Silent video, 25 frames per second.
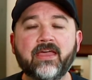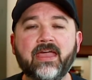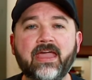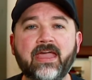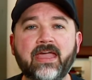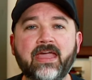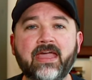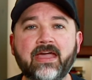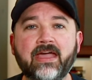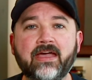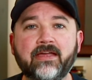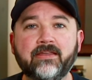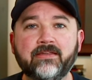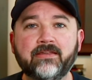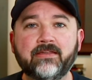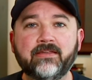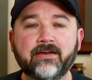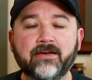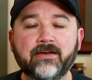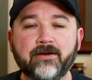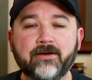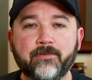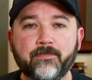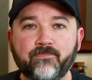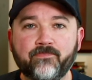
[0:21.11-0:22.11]
And
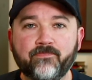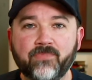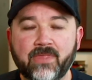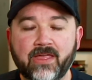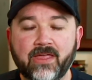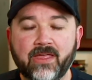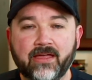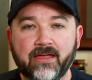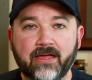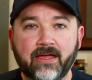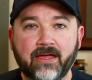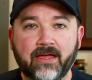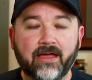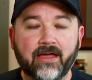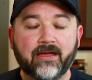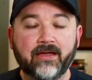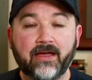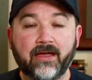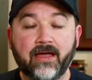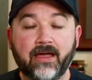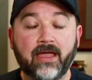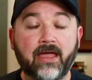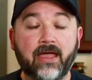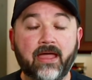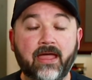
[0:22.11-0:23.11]

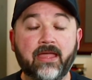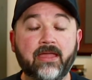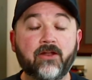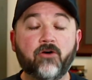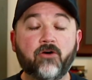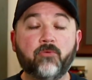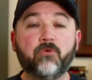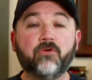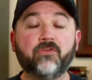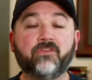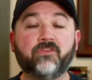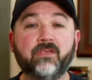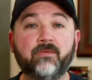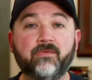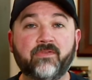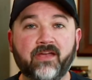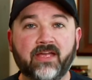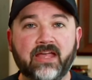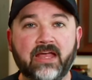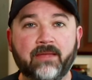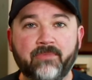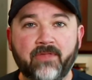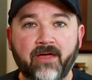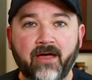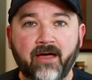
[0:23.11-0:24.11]
it almost seems
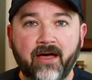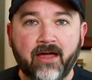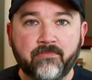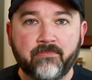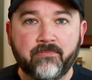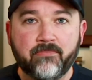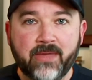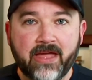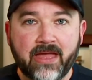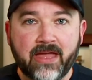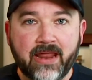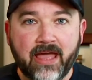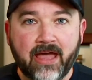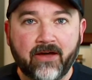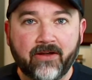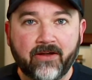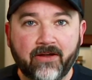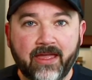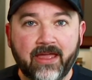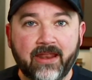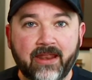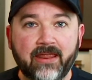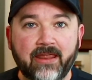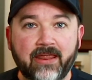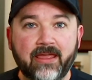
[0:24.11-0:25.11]
like I'm the odd man out,
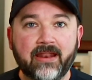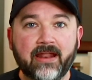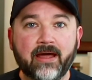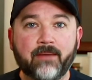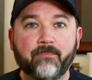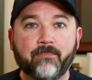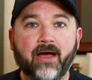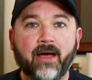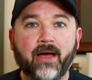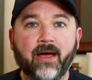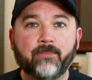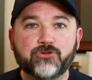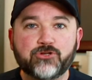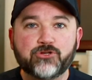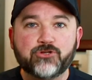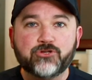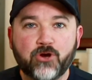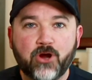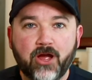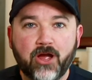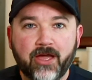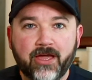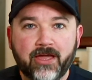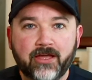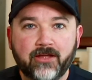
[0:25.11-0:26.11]
and I'm
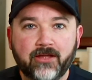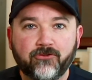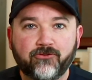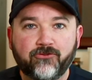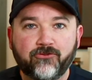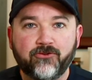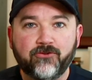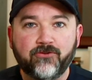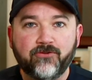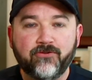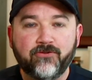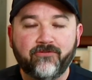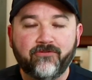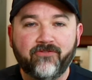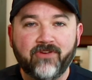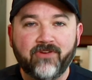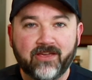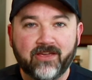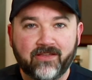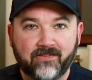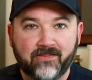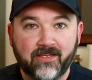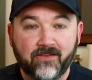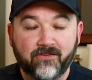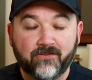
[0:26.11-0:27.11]
trying to
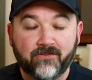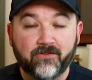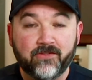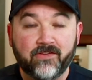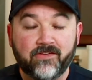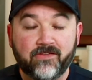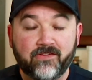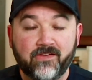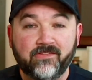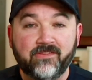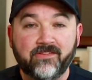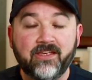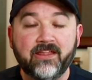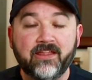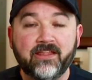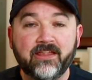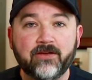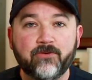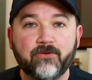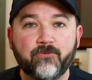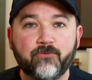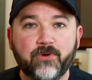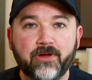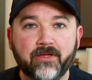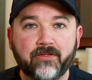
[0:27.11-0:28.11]
fix this. So this is
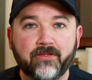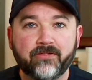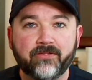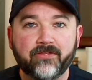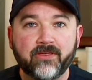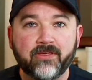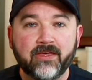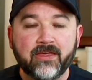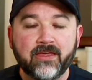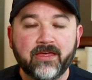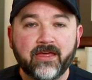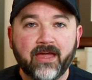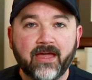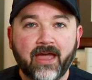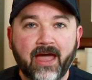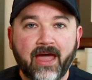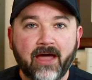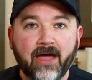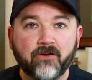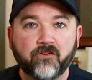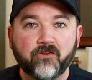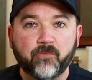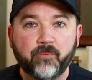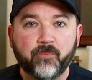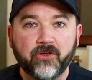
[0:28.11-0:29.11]
dealing with
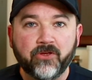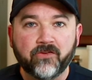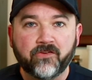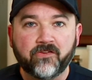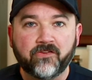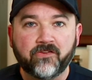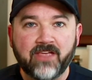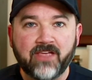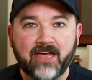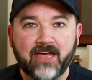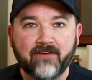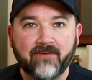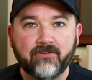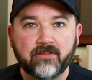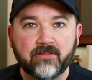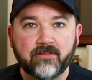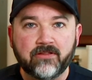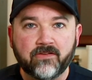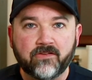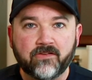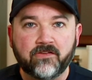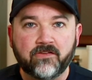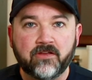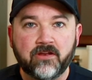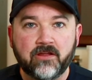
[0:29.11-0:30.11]
House Bill 7,
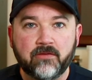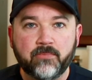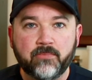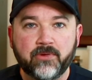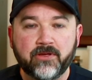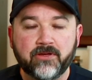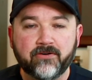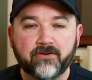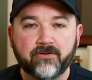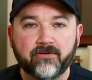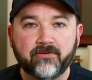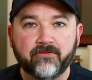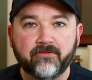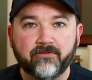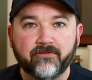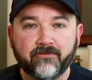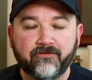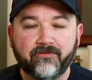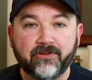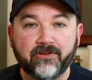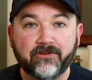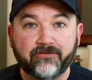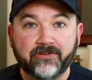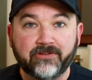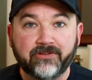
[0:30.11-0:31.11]
Senate Bill
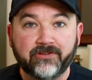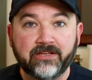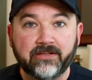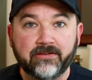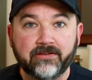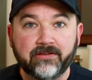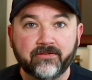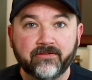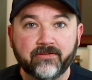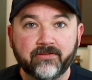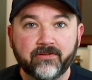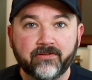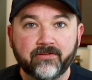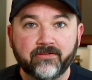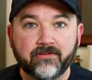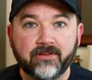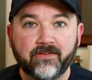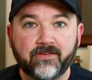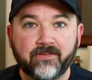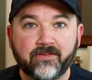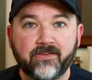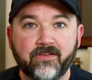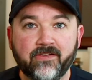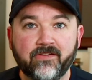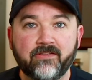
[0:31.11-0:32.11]
15.
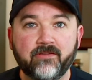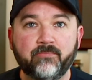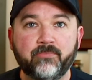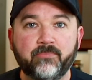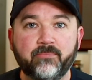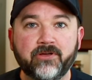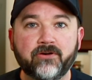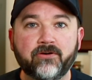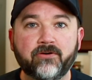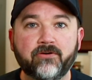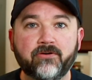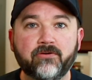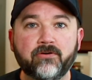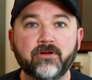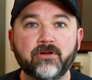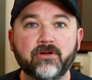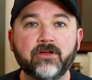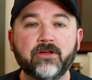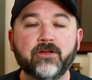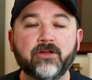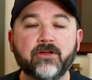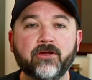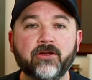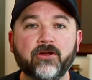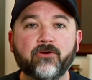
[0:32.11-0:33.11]
This is the bill
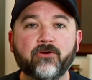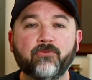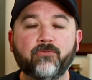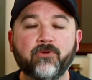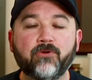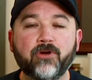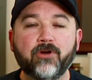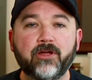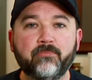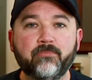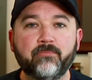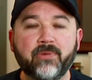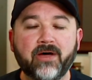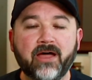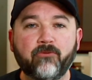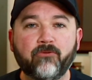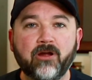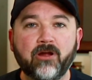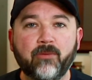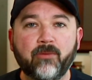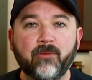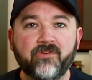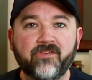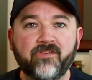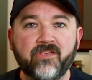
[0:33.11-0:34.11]
run by
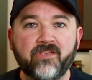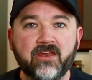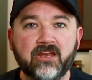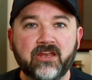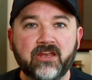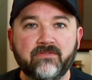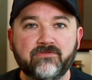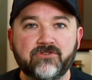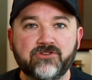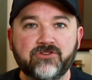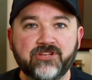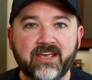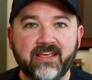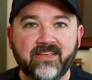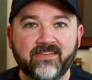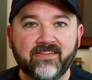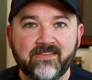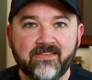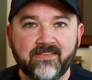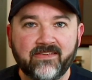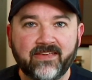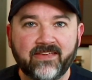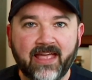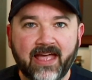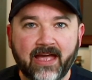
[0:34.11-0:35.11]
Representative
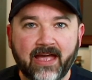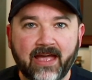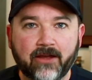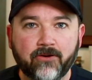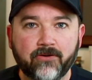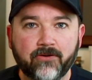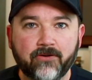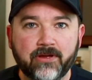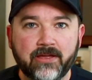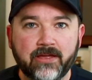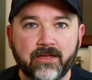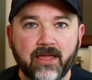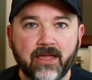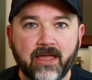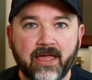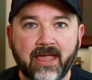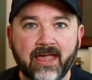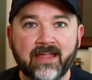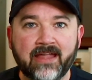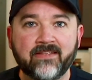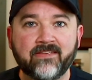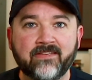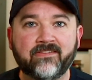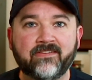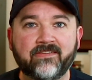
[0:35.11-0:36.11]
Jason Zachary
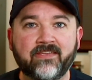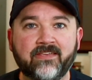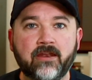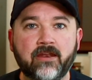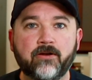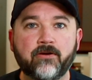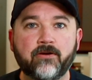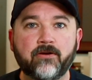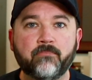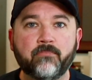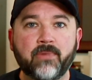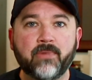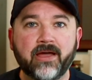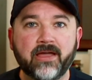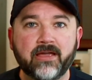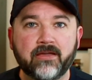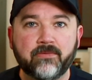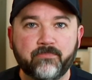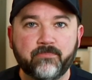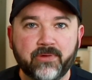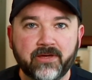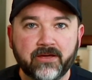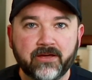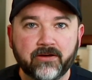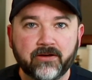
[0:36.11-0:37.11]
and Senator
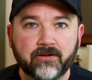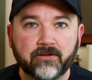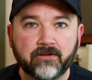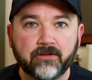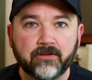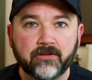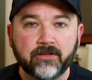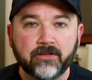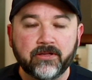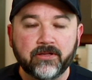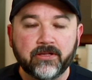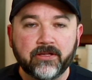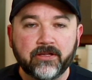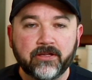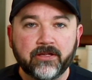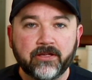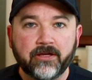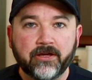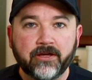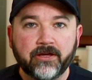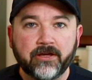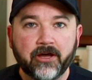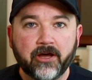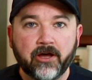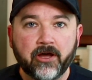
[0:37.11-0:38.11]
Mike Bell,
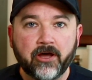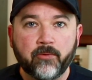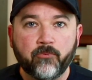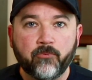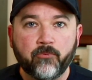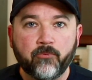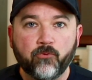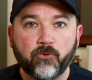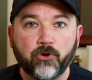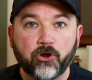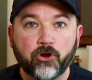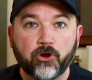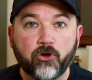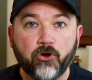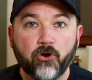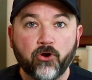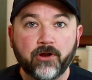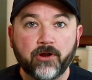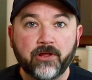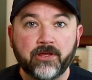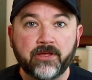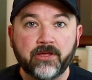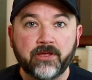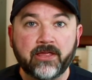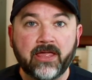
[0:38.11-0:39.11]

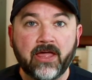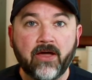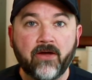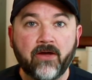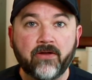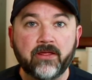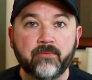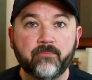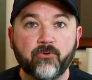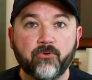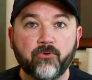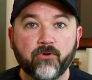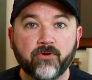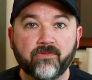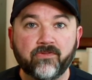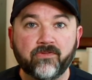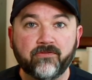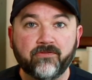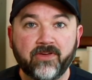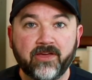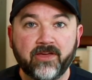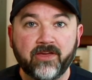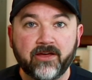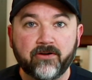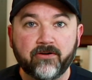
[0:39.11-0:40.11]
regarding county boards
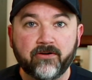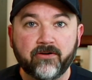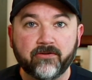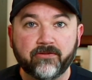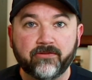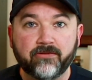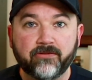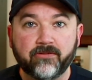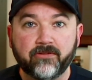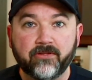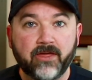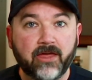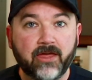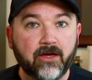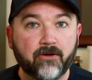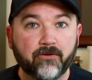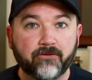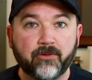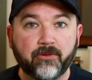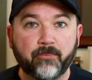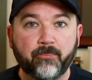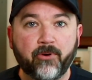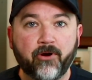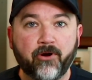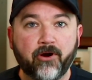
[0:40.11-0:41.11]
of health, health
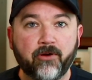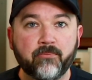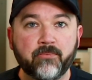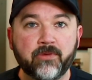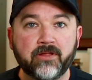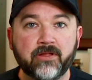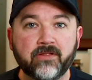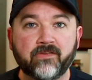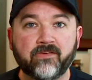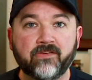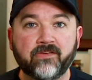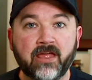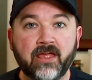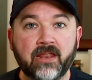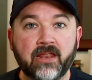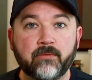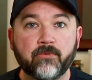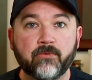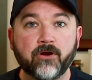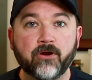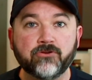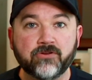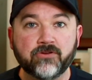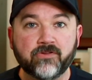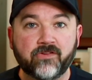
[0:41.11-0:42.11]
departments, and
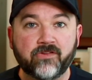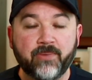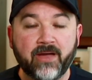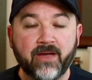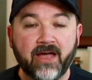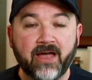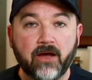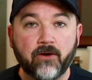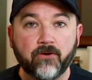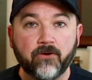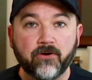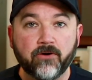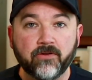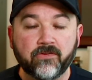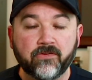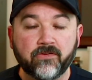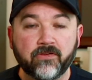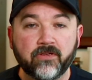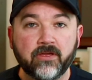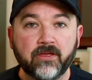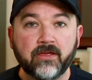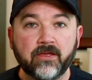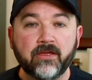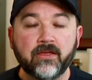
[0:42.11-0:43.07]
emergency powers.